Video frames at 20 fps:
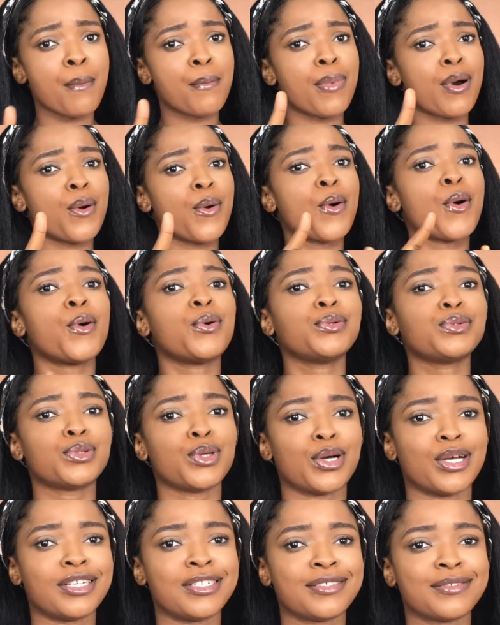But hold
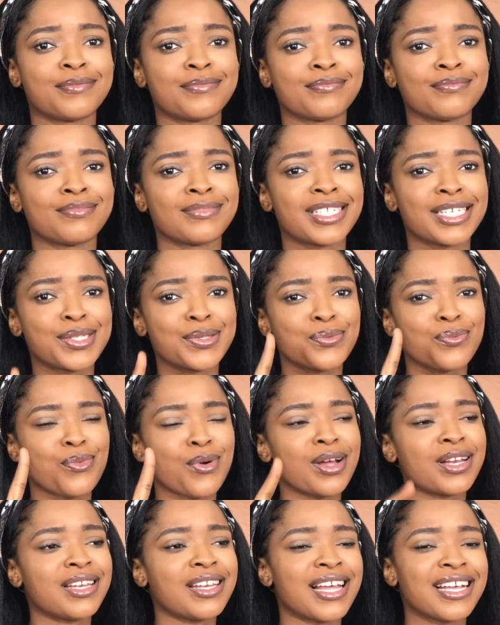on, there's
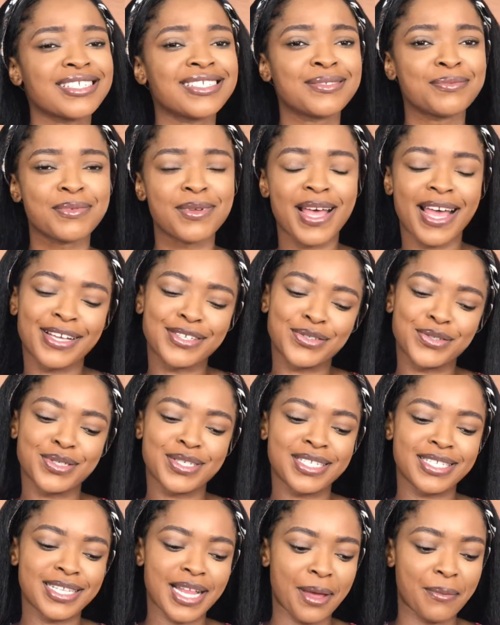one last extra
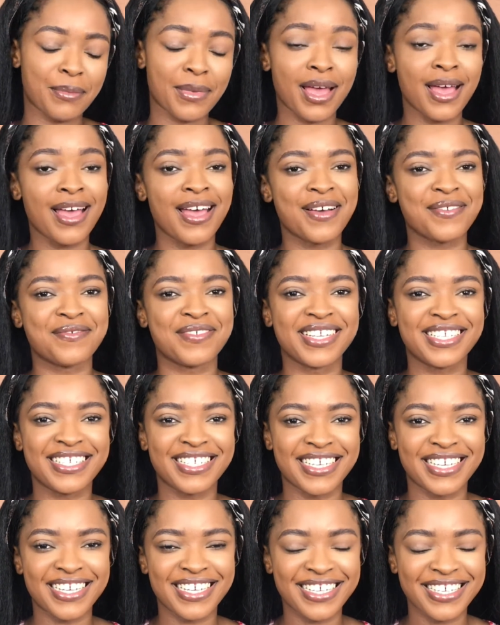step, which
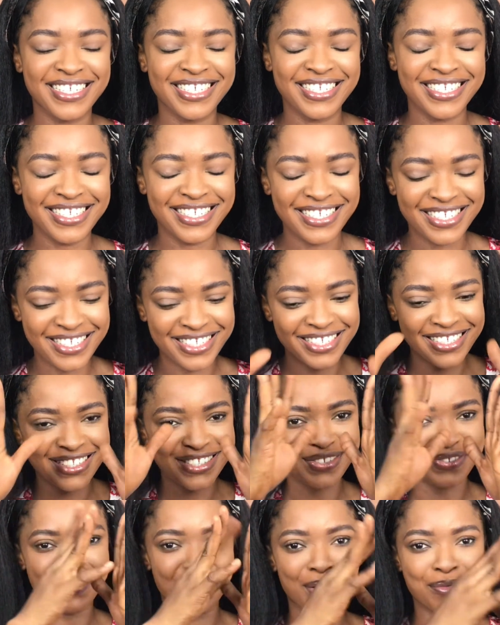is,
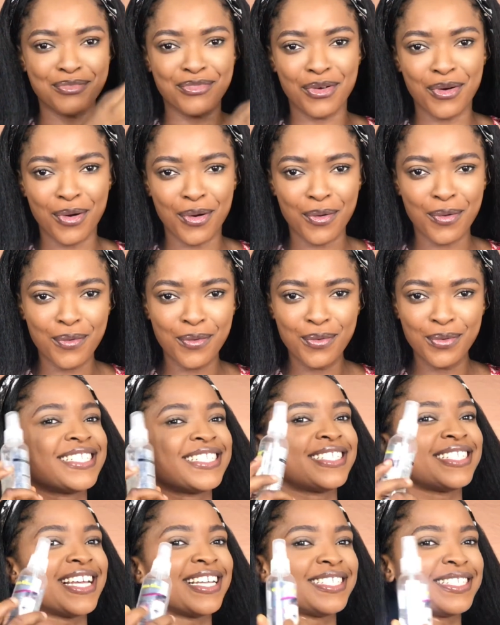drum roll,
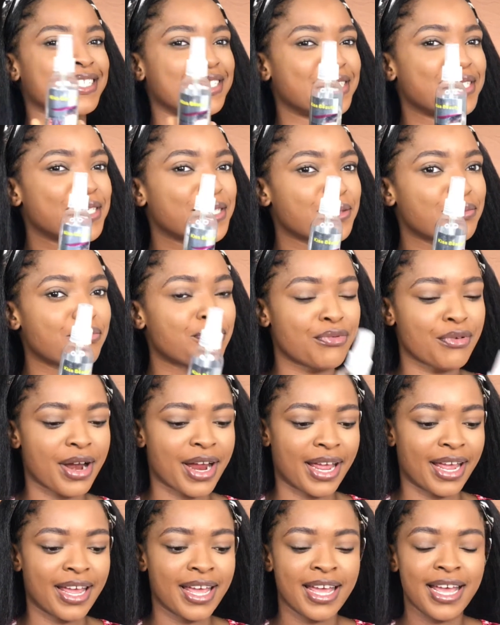setting
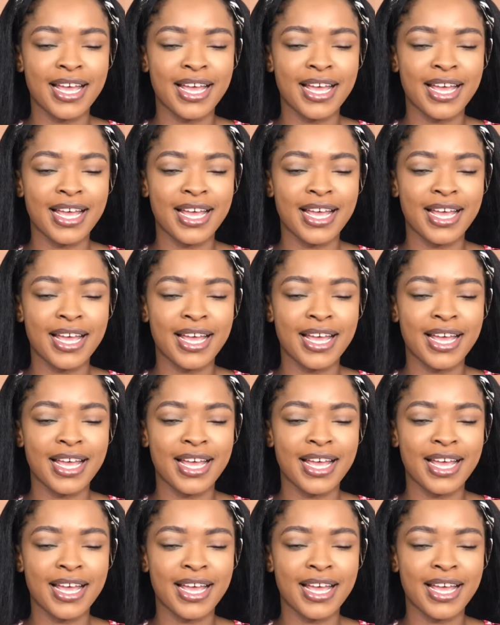spray.